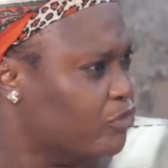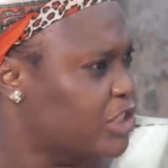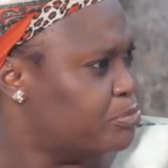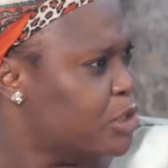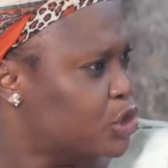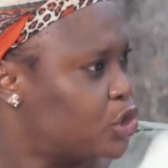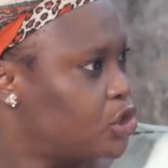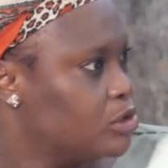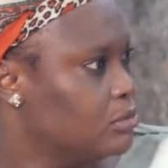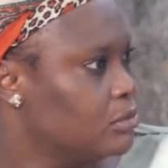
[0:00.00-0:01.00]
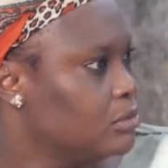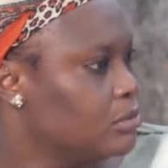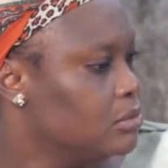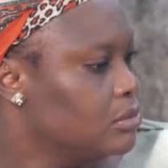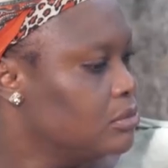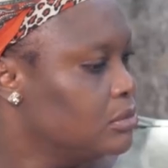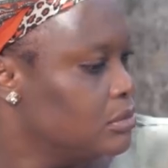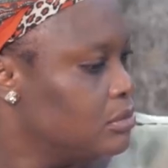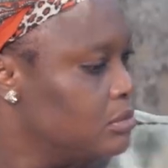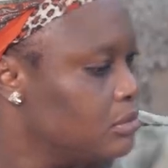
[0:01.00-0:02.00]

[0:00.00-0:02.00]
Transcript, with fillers: Don't allow my brother to be angry and leave this village.